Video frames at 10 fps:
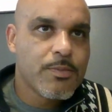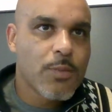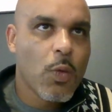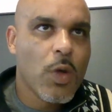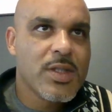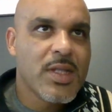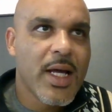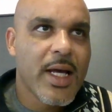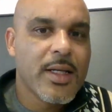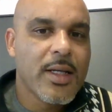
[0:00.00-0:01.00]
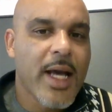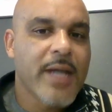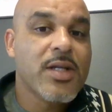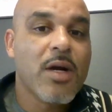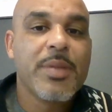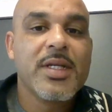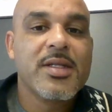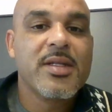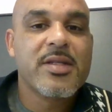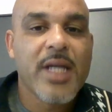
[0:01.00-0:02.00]
was that XRP
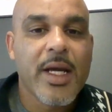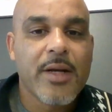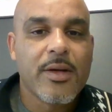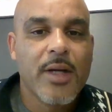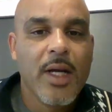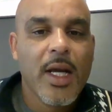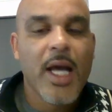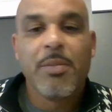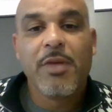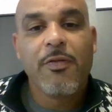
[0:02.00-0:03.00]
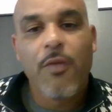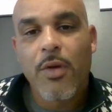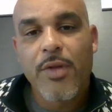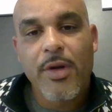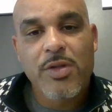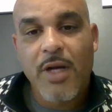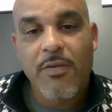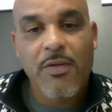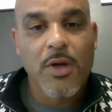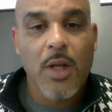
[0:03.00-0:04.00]
is the standard. And before there was
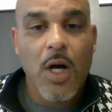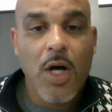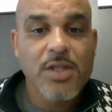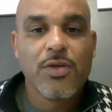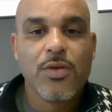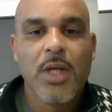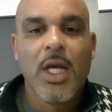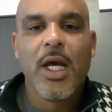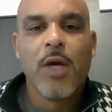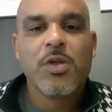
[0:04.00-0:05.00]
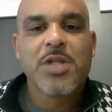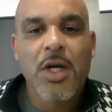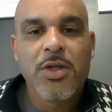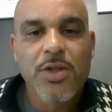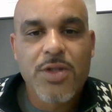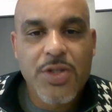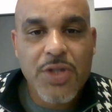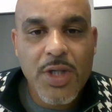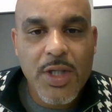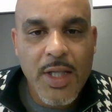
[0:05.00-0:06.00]
ever a lawsuit, it was
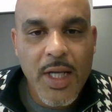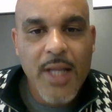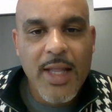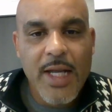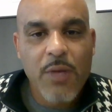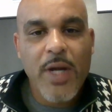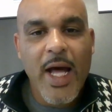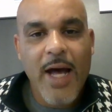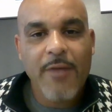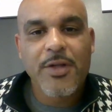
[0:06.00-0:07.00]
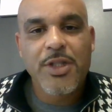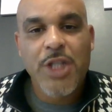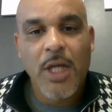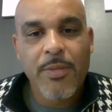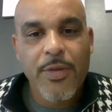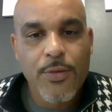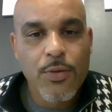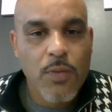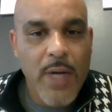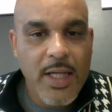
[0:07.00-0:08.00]
understood that it would have to jump through
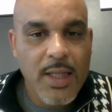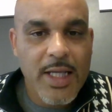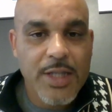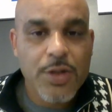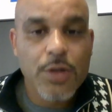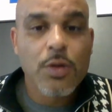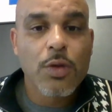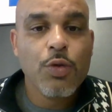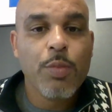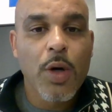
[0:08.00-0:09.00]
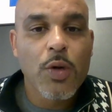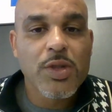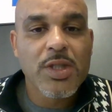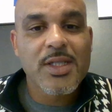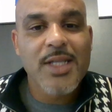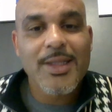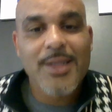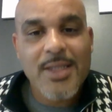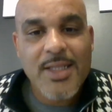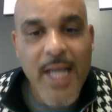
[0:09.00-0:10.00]
regulational loopholes to set
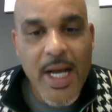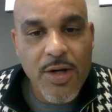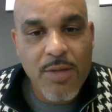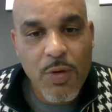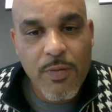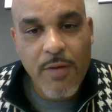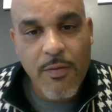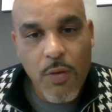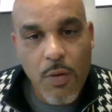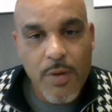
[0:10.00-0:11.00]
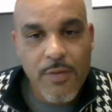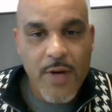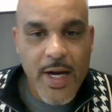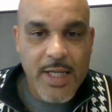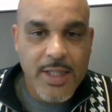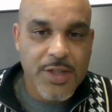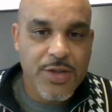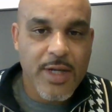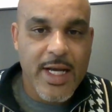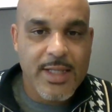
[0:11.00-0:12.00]
the standard moving forward for any
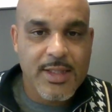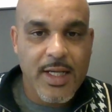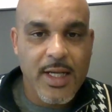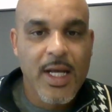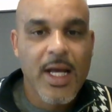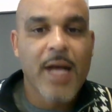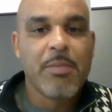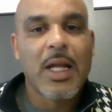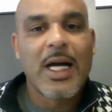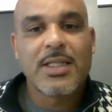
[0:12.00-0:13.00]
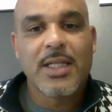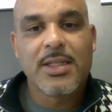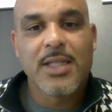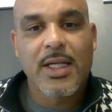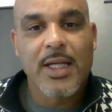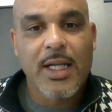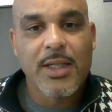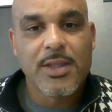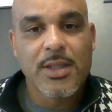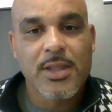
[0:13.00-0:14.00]
digital asset and blockchain
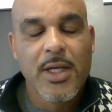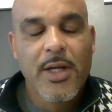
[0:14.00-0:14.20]
technologies.